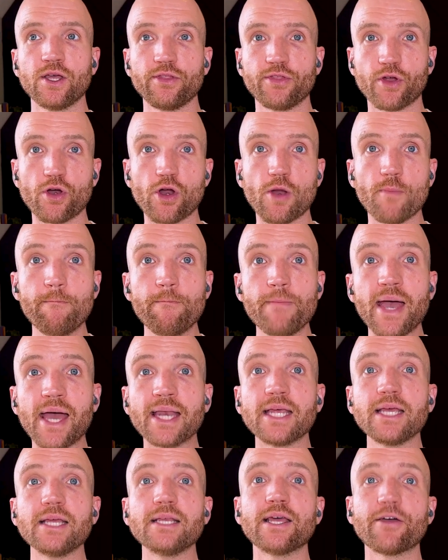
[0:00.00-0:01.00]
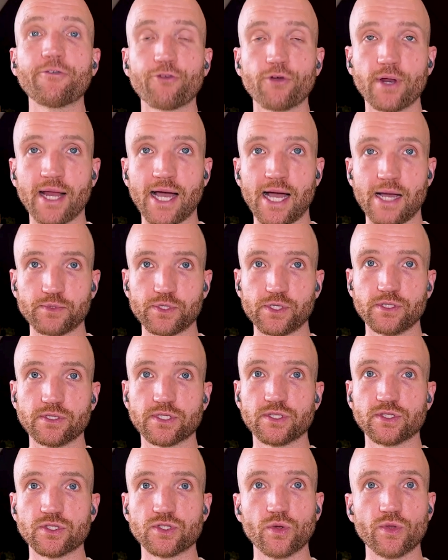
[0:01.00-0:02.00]
There are many different
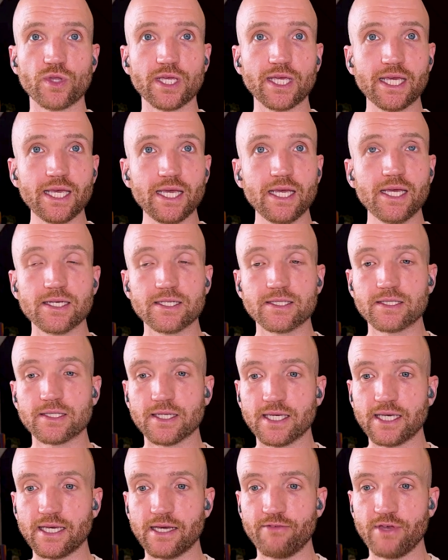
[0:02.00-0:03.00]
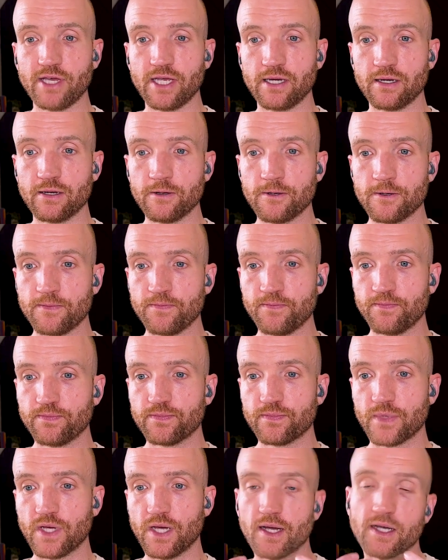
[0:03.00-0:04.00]
options. And so the key is to giving
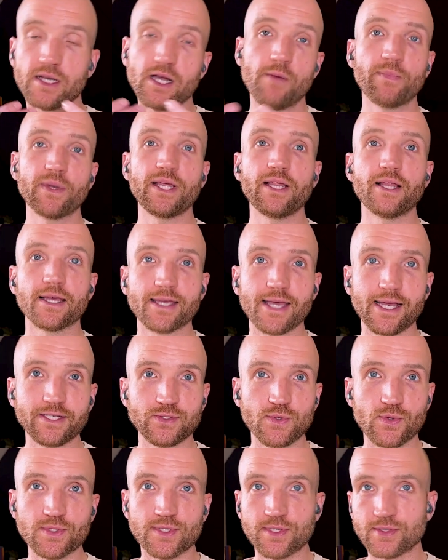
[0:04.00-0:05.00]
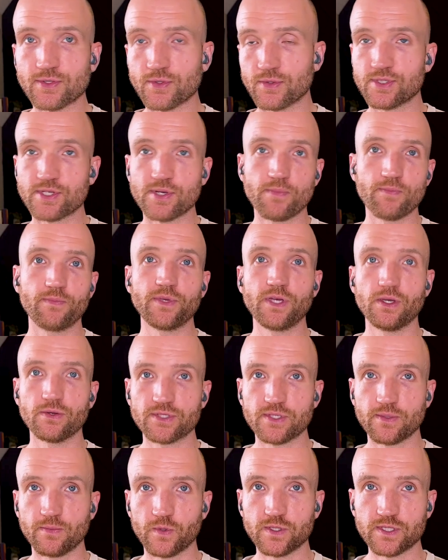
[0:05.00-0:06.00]
a company like Jesus or
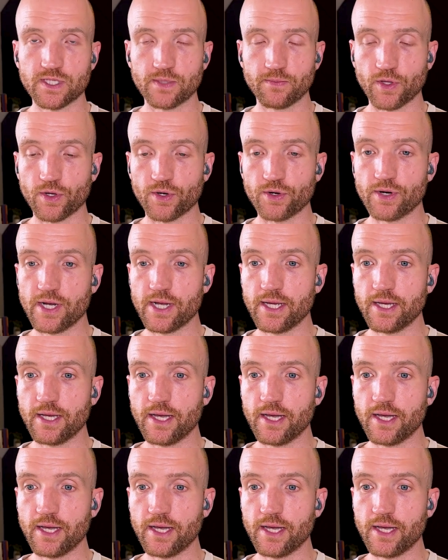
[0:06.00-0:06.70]
someone similar,